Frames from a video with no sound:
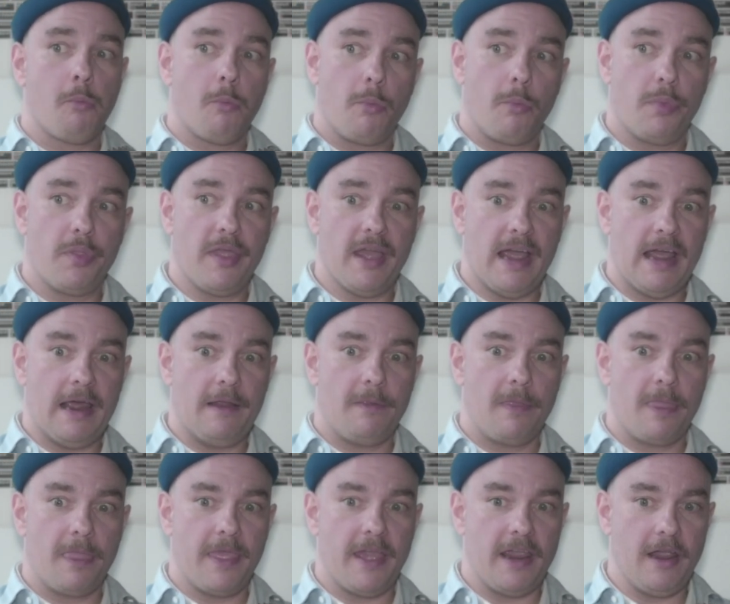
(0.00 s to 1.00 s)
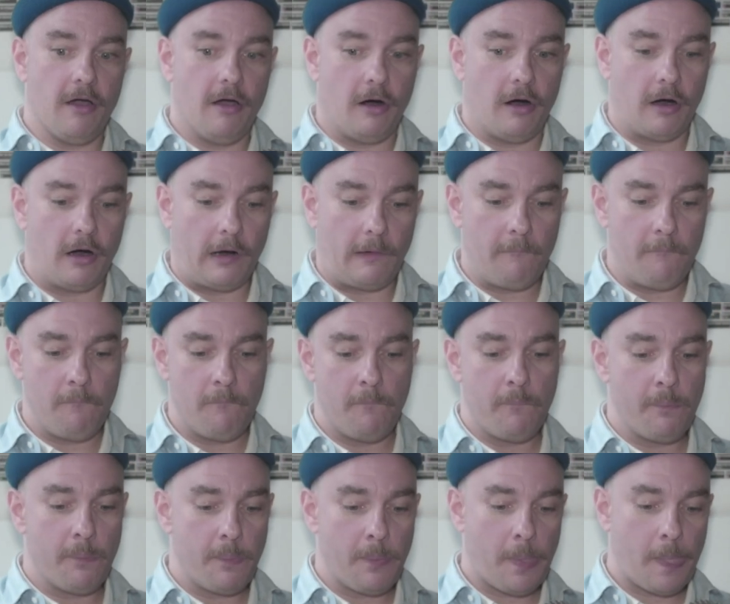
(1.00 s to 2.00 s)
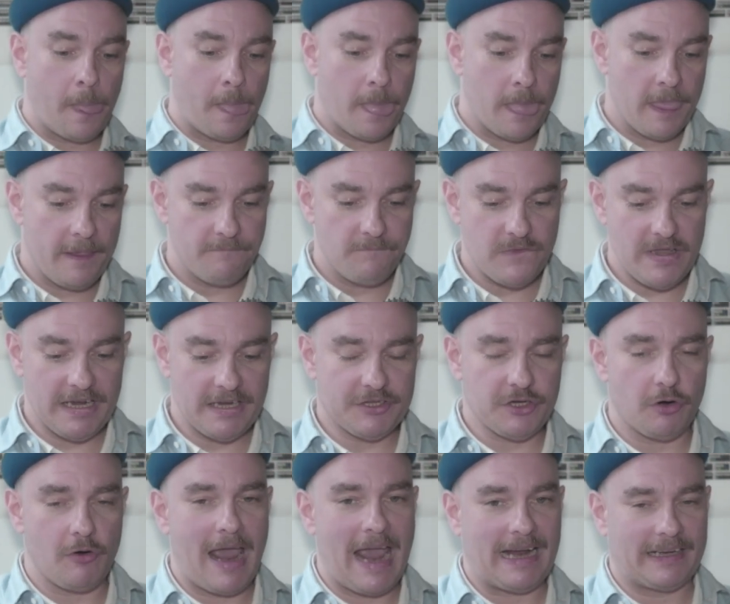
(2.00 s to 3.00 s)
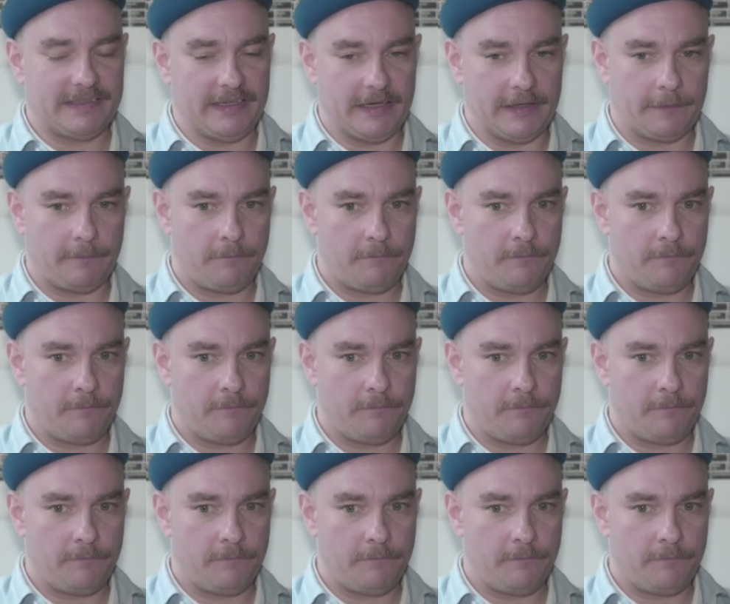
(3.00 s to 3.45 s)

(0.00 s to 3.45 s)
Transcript: that they are interacting